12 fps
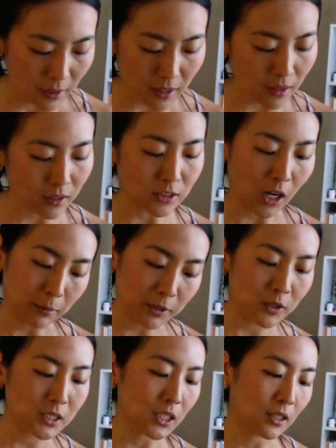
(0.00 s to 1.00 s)
The top
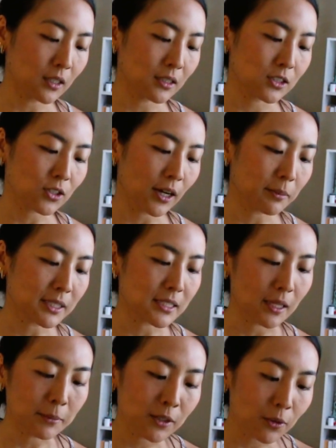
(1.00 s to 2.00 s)
notes here are described as
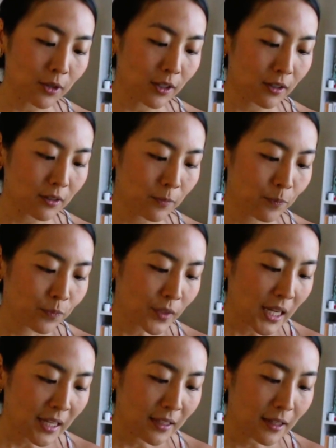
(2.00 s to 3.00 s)
lemon oil,
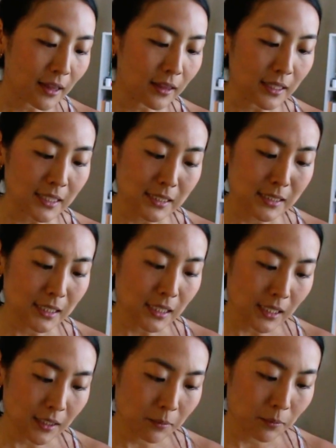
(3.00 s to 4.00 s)

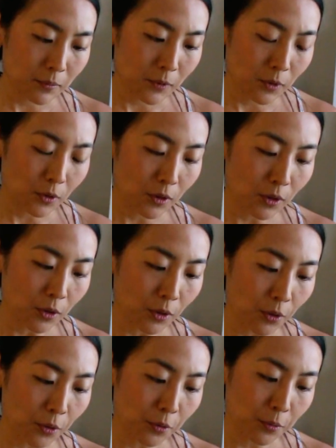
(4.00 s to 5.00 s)
Litsi,
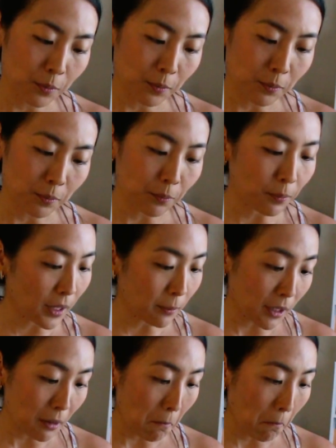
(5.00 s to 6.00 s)

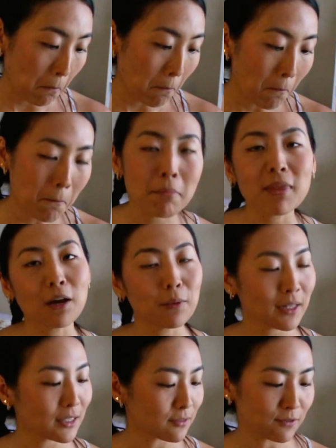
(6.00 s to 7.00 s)
Cubeba, that
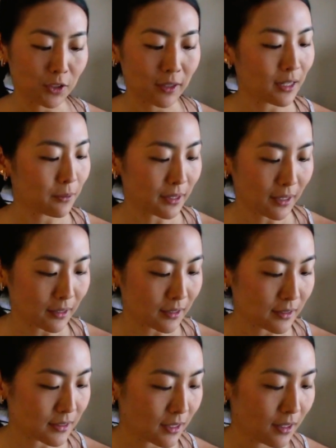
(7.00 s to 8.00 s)
one I have no idea what that
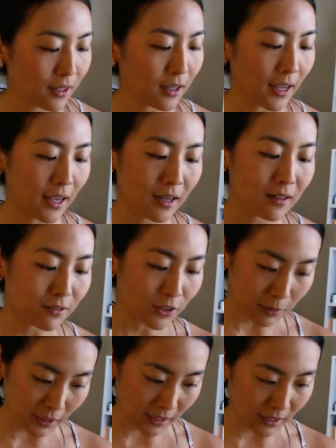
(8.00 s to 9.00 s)
is, and
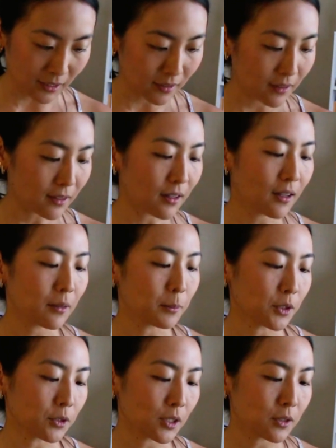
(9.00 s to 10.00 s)
verbena.
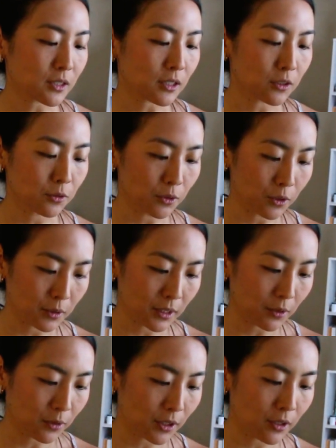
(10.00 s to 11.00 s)
Middle notes are
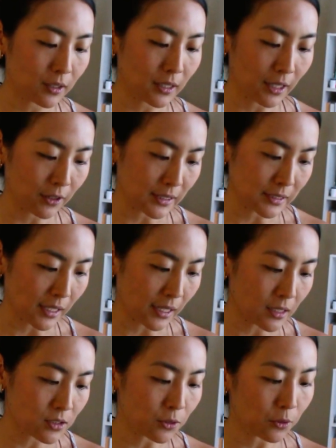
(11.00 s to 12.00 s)
neroli oil, clary
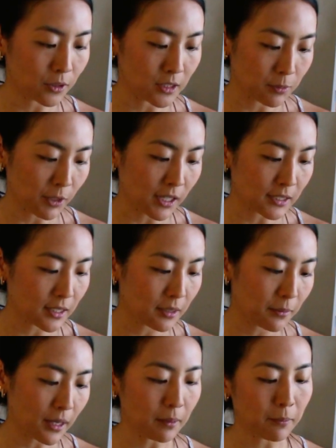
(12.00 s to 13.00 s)
sage, and orange
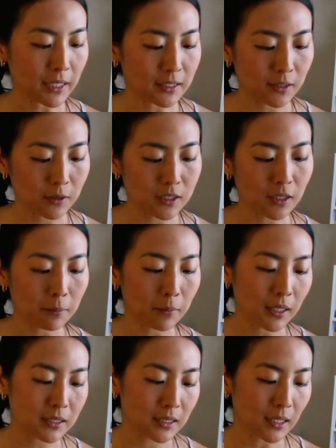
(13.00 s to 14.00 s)
blossom, and base notes are
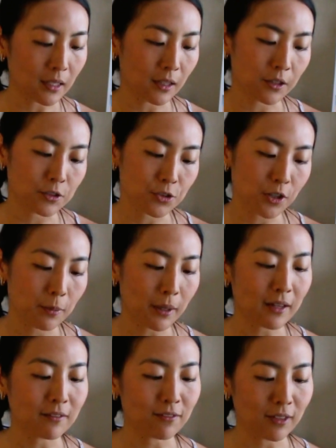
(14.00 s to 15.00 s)
musk, heliotrope,
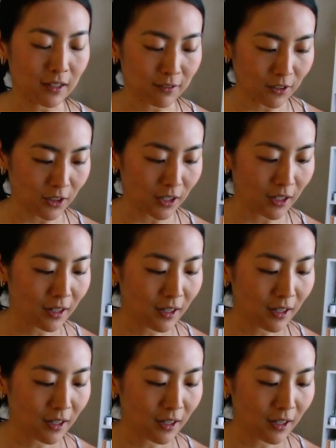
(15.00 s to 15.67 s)
and vetiver.